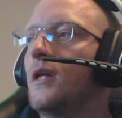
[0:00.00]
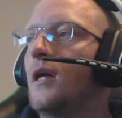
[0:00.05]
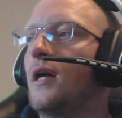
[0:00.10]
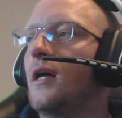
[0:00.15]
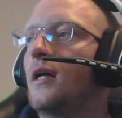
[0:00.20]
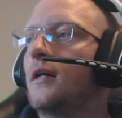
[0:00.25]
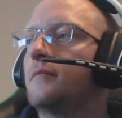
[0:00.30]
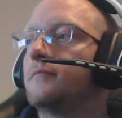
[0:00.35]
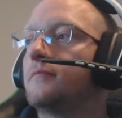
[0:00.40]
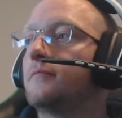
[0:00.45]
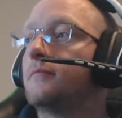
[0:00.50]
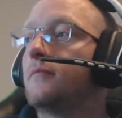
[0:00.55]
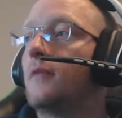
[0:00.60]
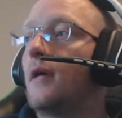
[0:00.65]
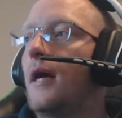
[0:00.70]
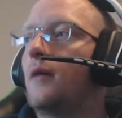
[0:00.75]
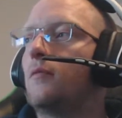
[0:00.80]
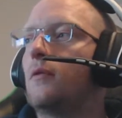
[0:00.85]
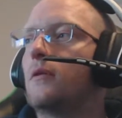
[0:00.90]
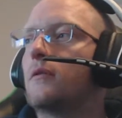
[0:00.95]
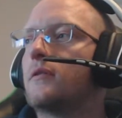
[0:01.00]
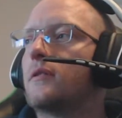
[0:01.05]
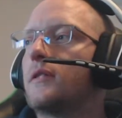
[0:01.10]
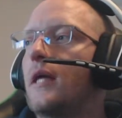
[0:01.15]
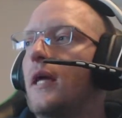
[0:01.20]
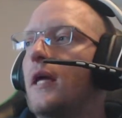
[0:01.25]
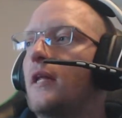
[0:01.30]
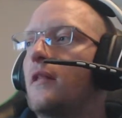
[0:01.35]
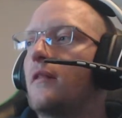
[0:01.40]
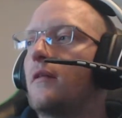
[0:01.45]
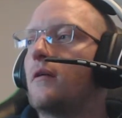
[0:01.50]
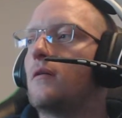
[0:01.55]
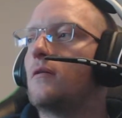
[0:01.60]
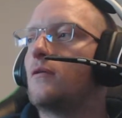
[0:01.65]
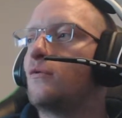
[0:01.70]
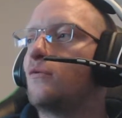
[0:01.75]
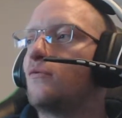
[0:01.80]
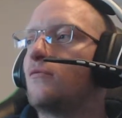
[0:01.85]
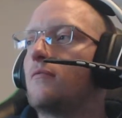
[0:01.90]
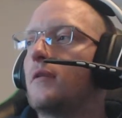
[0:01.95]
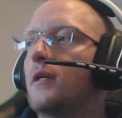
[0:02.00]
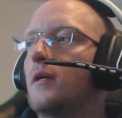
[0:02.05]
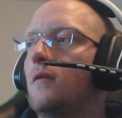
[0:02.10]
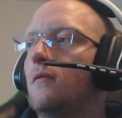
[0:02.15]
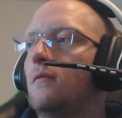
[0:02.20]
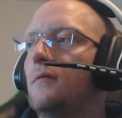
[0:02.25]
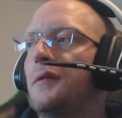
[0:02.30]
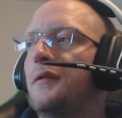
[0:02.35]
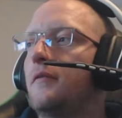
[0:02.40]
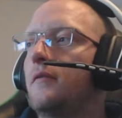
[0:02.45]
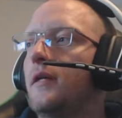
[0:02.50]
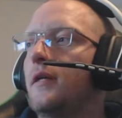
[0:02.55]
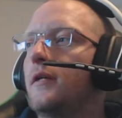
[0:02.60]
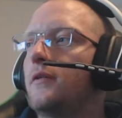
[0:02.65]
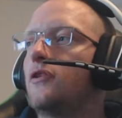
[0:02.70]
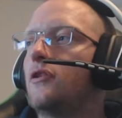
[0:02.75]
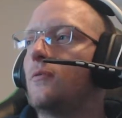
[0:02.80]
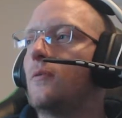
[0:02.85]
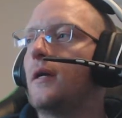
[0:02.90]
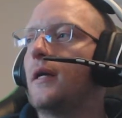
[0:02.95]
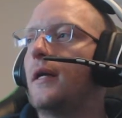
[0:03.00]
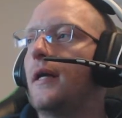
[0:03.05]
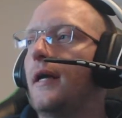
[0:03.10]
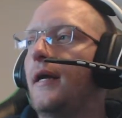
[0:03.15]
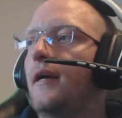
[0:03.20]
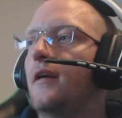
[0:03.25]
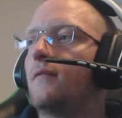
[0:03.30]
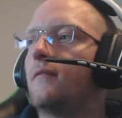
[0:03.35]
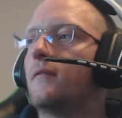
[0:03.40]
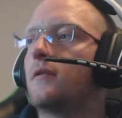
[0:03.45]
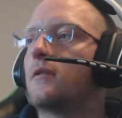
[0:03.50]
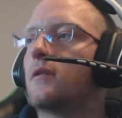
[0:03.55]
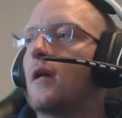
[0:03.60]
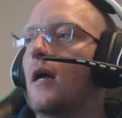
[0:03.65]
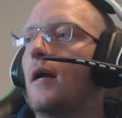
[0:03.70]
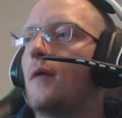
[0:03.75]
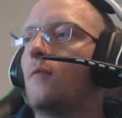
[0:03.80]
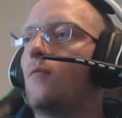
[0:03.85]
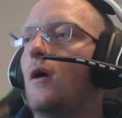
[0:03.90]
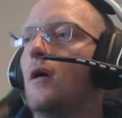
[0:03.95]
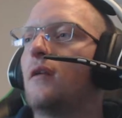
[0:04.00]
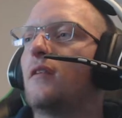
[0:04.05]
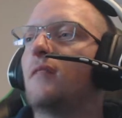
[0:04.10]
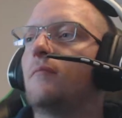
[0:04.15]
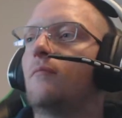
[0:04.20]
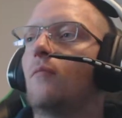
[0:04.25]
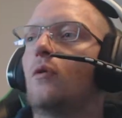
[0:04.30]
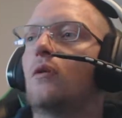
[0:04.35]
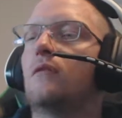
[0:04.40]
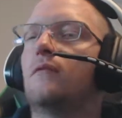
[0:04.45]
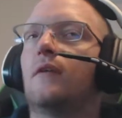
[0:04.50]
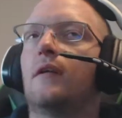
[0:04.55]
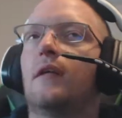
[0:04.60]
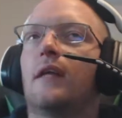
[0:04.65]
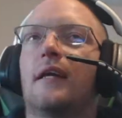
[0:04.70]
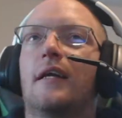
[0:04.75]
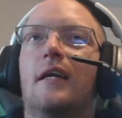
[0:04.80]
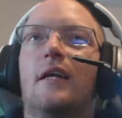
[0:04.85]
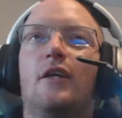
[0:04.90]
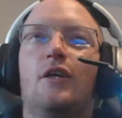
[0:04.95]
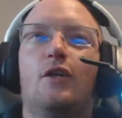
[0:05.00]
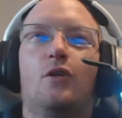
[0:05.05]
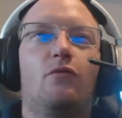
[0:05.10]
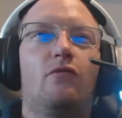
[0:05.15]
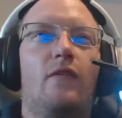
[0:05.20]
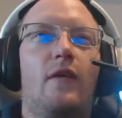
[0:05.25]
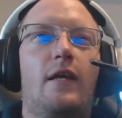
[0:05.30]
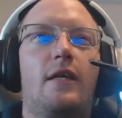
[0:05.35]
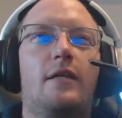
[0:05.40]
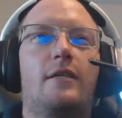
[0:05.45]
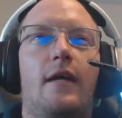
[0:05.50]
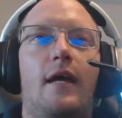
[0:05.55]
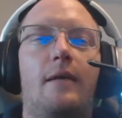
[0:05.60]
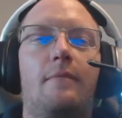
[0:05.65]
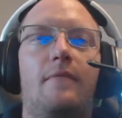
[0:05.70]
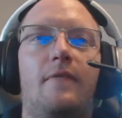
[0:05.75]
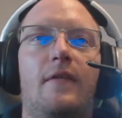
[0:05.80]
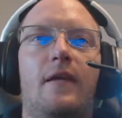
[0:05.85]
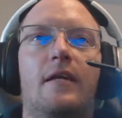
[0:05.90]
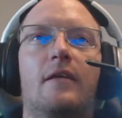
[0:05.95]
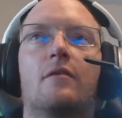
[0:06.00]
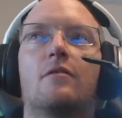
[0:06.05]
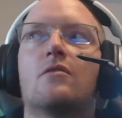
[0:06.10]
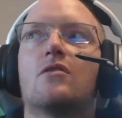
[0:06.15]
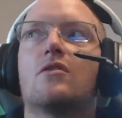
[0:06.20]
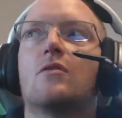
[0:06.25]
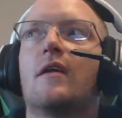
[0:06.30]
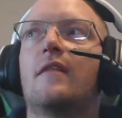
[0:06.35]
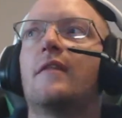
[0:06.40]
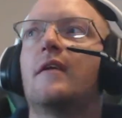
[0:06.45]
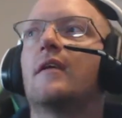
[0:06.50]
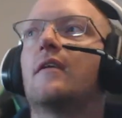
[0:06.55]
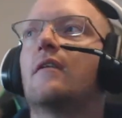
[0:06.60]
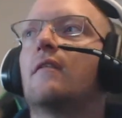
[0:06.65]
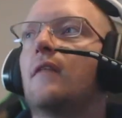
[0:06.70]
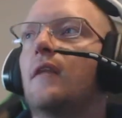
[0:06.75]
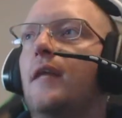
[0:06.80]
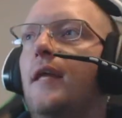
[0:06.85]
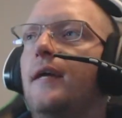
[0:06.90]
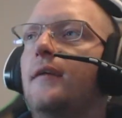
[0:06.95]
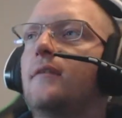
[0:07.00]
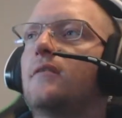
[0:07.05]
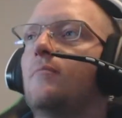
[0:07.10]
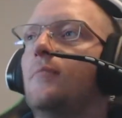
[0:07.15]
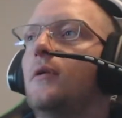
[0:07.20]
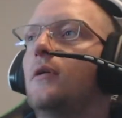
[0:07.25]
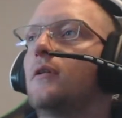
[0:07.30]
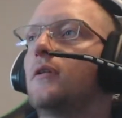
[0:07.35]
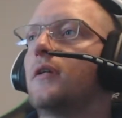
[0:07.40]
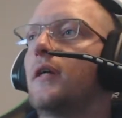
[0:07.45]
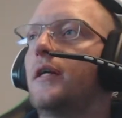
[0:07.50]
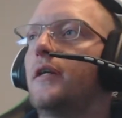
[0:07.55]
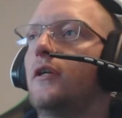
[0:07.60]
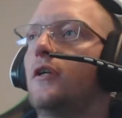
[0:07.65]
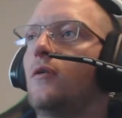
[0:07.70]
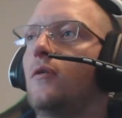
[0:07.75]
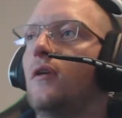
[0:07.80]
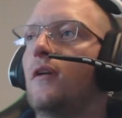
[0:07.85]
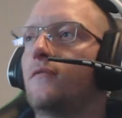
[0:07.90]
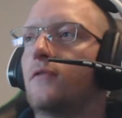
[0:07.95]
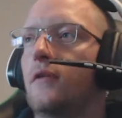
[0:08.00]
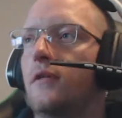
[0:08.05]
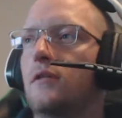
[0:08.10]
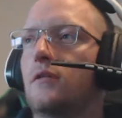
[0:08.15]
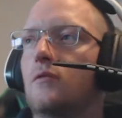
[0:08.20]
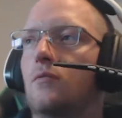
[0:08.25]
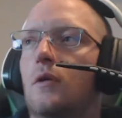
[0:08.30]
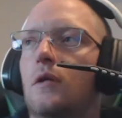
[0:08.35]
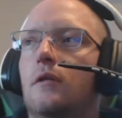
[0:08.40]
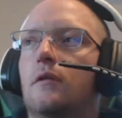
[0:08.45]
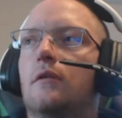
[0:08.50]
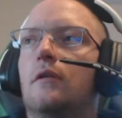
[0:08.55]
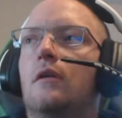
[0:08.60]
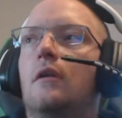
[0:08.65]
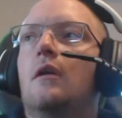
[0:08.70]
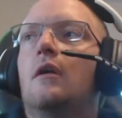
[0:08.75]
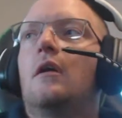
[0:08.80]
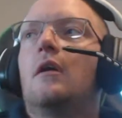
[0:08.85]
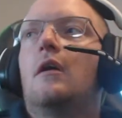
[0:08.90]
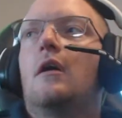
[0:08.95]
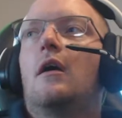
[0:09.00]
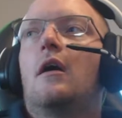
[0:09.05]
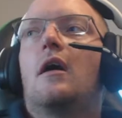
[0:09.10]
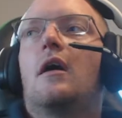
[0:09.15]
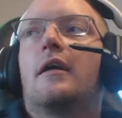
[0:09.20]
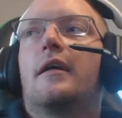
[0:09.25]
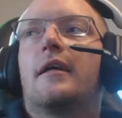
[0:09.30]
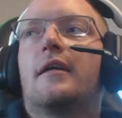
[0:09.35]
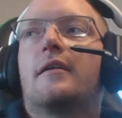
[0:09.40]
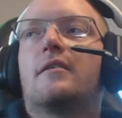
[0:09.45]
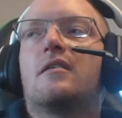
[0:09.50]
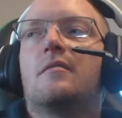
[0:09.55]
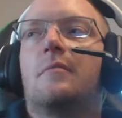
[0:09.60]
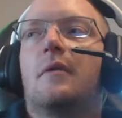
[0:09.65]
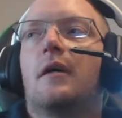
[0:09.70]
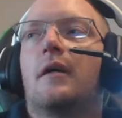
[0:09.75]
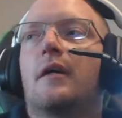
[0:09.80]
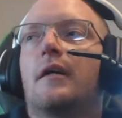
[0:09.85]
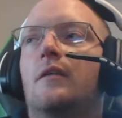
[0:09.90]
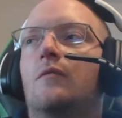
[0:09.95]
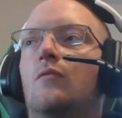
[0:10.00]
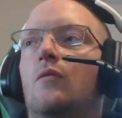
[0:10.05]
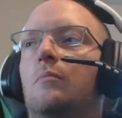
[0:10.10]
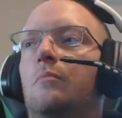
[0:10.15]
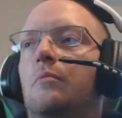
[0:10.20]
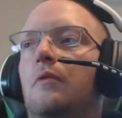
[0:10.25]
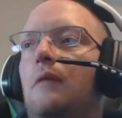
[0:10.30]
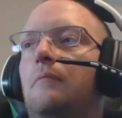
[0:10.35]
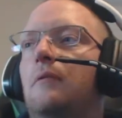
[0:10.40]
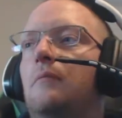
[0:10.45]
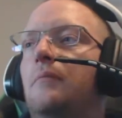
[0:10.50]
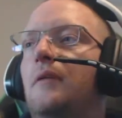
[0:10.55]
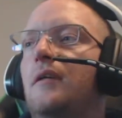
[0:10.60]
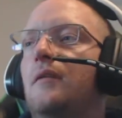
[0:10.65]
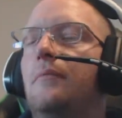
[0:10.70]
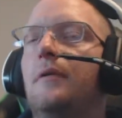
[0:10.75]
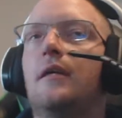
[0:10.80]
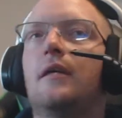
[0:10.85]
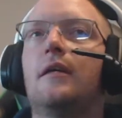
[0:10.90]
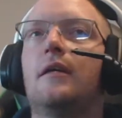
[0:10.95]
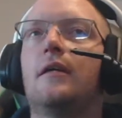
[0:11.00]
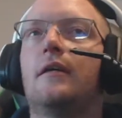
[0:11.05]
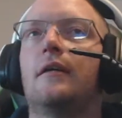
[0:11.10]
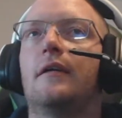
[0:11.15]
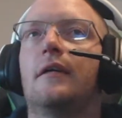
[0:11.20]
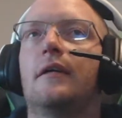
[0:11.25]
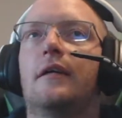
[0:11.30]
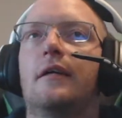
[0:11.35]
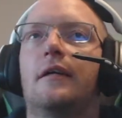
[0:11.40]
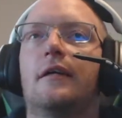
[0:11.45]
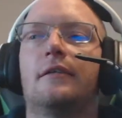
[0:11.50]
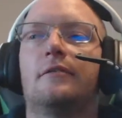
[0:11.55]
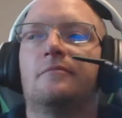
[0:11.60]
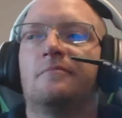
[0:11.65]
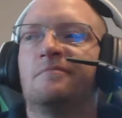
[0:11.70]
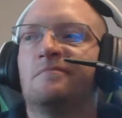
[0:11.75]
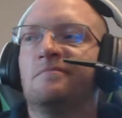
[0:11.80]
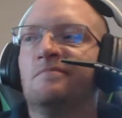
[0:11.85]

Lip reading: I will say though, the only issue I have is I want more of a UV type thing. So I think the next build I do after this one kicks the bucket will probably be a